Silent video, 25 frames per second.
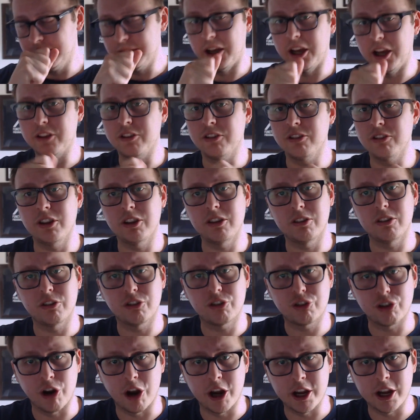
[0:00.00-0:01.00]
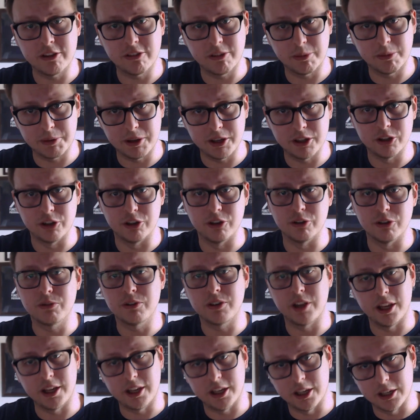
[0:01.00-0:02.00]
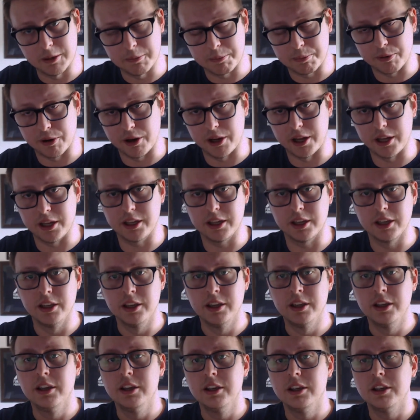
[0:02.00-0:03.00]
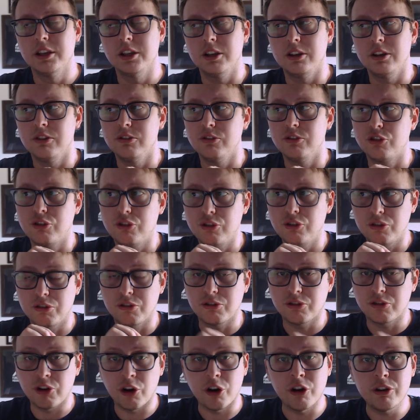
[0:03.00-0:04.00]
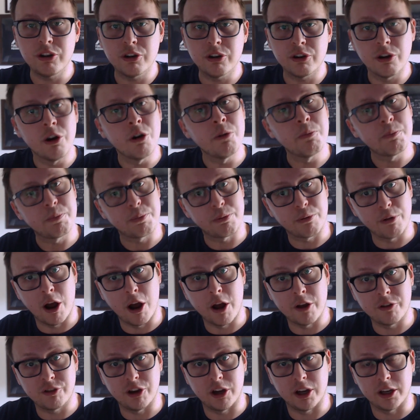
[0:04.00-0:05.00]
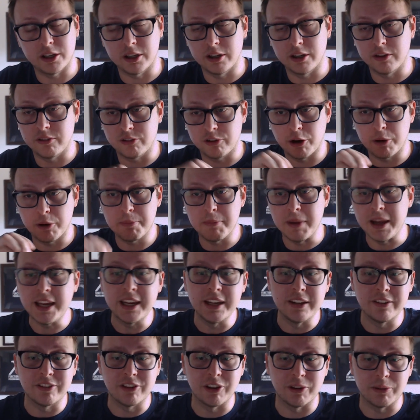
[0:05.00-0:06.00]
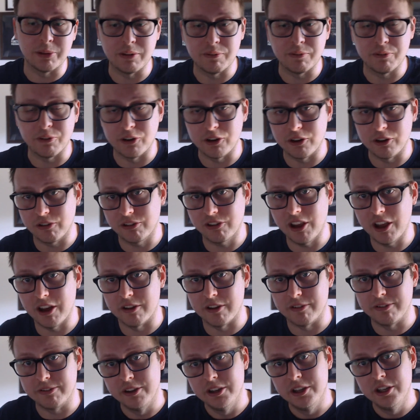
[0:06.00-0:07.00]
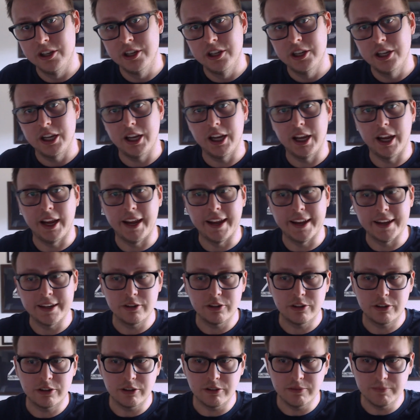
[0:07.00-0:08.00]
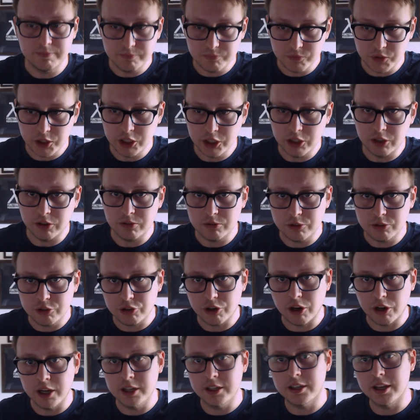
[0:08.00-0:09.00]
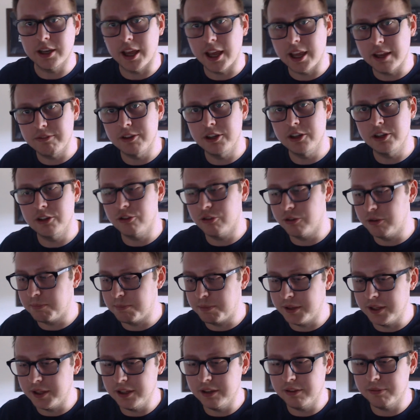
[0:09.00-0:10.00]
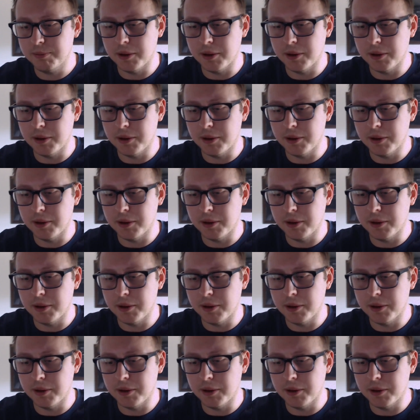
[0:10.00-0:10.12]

other than trying something new, taking a break, start your own project and start making something for yourself. And you know, try and dive into it piece by